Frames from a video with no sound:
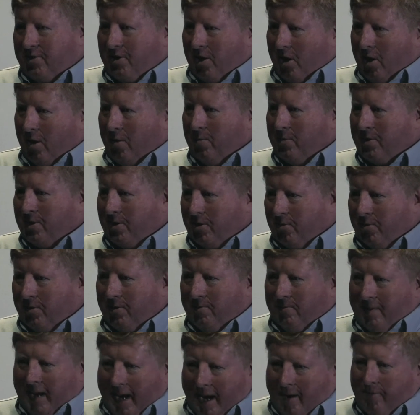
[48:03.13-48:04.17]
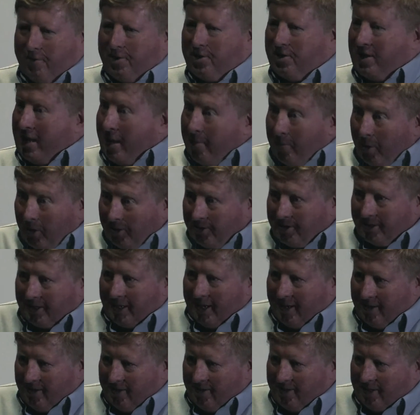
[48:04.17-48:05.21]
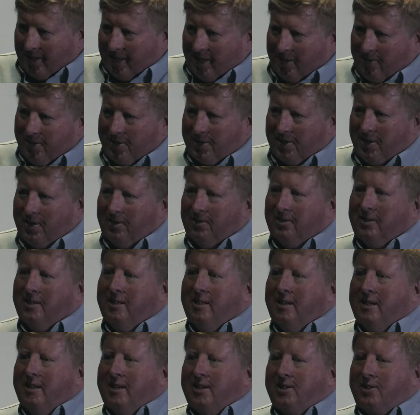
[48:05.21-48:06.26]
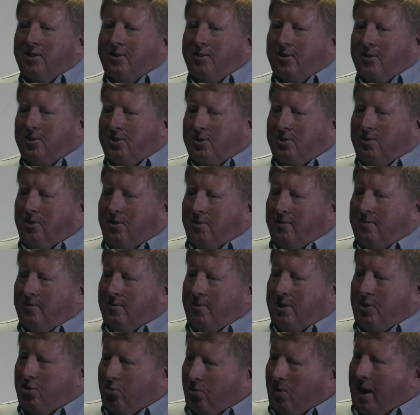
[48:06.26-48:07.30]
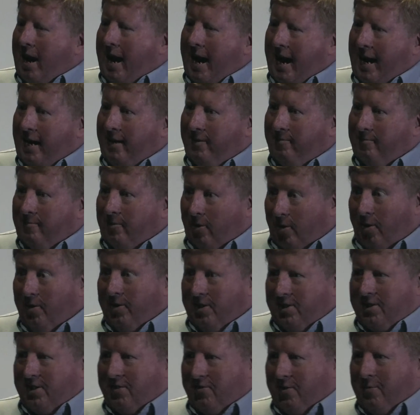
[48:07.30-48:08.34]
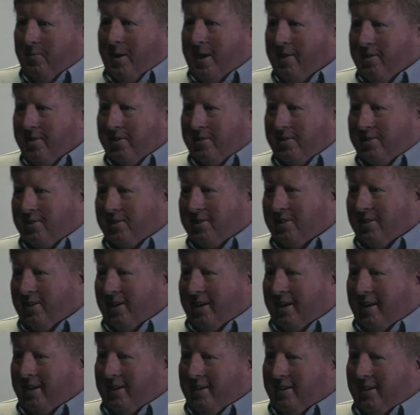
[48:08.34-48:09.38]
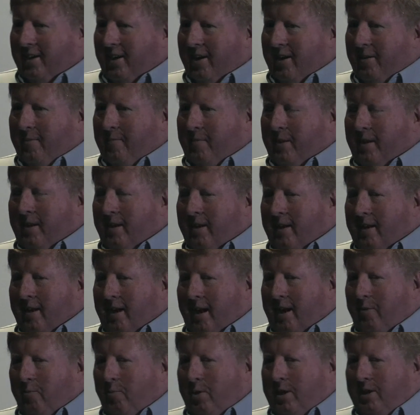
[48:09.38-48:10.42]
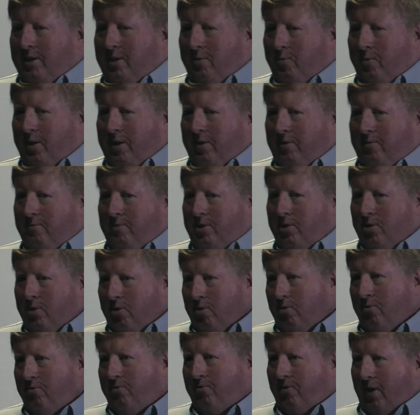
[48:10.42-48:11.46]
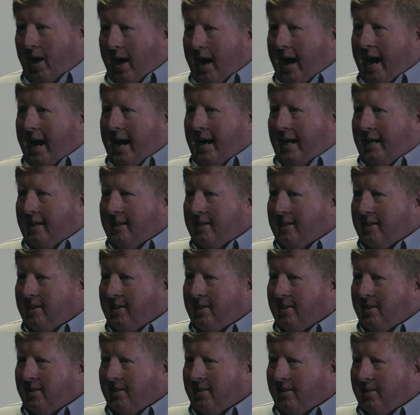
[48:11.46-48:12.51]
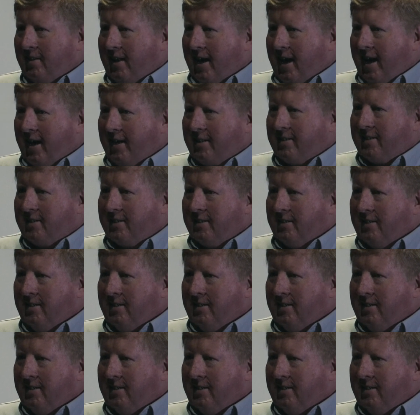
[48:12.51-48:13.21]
terms, and you would average them all together to get a result. So we tried all these different methods, and we do find that